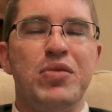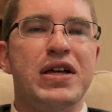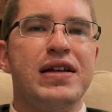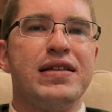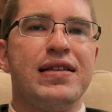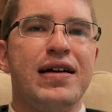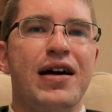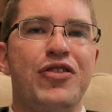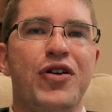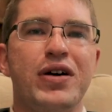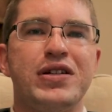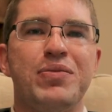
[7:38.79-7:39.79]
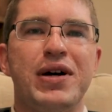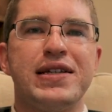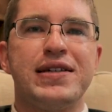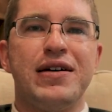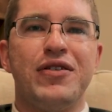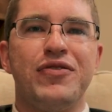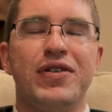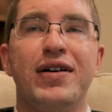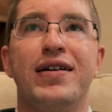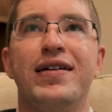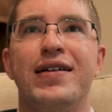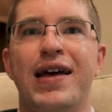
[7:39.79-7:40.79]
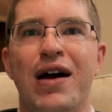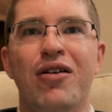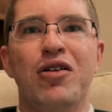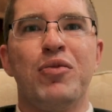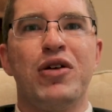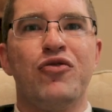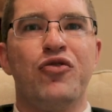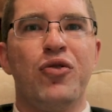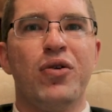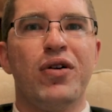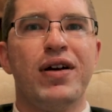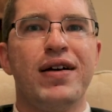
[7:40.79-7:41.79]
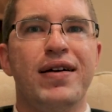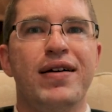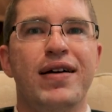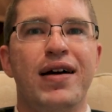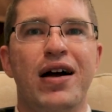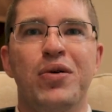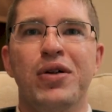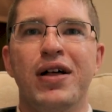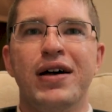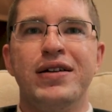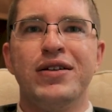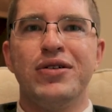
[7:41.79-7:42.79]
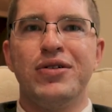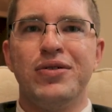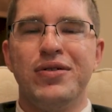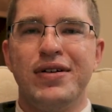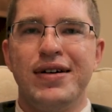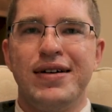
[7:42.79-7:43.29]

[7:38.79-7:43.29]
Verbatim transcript: Immediately, I thought to myself, oh, now I'm in for it. How will I do?